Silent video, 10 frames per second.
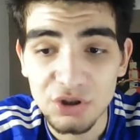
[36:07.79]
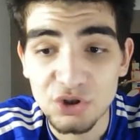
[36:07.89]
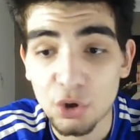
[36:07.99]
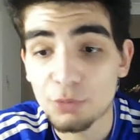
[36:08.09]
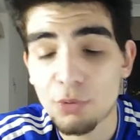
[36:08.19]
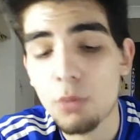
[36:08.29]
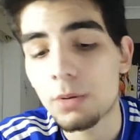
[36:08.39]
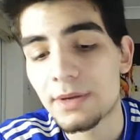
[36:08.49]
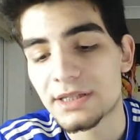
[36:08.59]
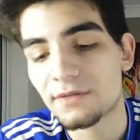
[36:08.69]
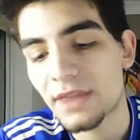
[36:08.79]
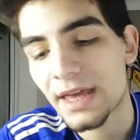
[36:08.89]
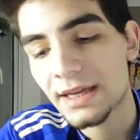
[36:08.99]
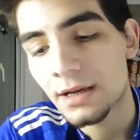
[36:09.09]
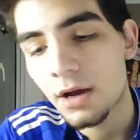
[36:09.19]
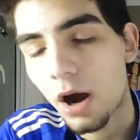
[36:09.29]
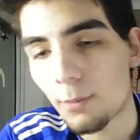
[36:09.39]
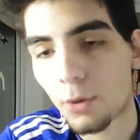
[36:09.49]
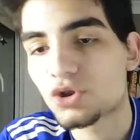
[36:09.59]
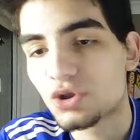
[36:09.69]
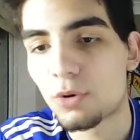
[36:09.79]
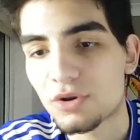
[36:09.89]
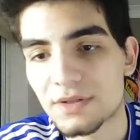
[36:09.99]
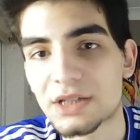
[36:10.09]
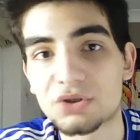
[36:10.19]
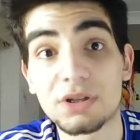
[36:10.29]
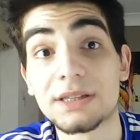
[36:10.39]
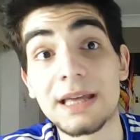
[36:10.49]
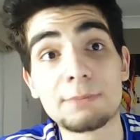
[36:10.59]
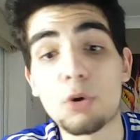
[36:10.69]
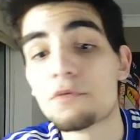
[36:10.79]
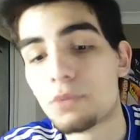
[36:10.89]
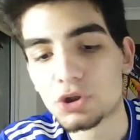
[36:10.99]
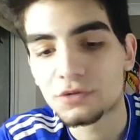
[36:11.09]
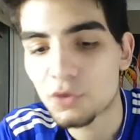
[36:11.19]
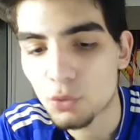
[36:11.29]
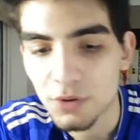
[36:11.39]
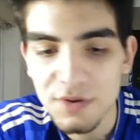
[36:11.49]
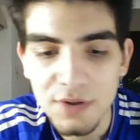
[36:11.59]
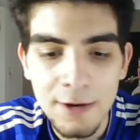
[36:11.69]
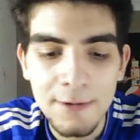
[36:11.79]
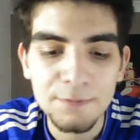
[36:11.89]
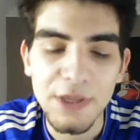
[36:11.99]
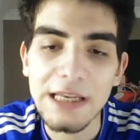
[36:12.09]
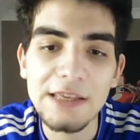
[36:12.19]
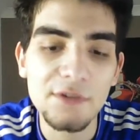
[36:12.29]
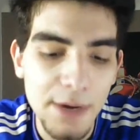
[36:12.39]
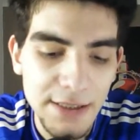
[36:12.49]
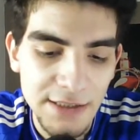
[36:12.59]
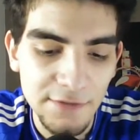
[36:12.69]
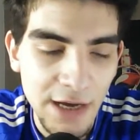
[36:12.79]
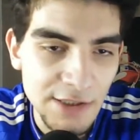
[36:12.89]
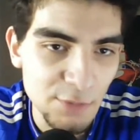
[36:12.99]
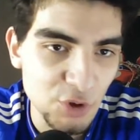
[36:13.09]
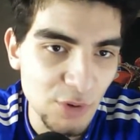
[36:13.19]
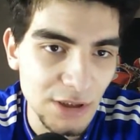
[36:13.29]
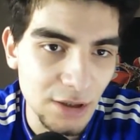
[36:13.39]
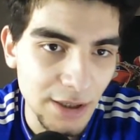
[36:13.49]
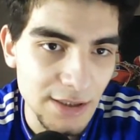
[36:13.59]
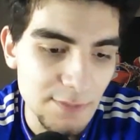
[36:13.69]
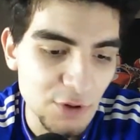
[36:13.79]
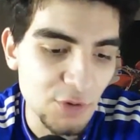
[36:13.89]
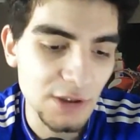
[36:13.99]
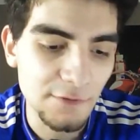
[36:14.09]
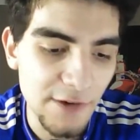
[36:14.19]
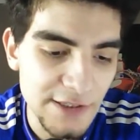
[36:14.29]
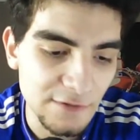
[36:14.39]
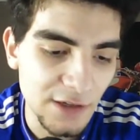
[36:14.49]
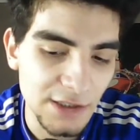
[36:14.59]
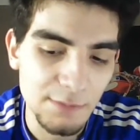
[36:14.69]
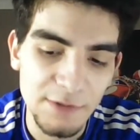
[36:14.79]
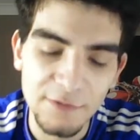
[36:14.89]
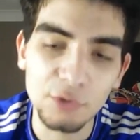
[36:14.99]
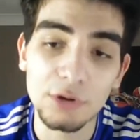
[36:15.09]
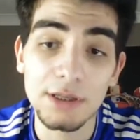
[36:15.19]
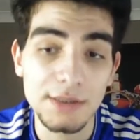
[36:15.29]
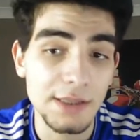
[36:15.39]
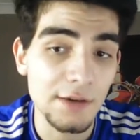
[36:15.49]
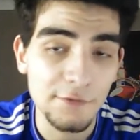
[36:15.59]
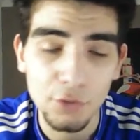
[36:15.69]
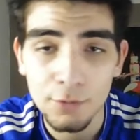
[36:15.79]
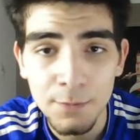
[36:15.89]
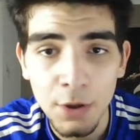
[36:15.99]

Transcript: So the problem is, if they are box-to-box naturally and they both push forwards, they're leaving massive gaps between the lines, between the defensive line and midfield line. So therefore,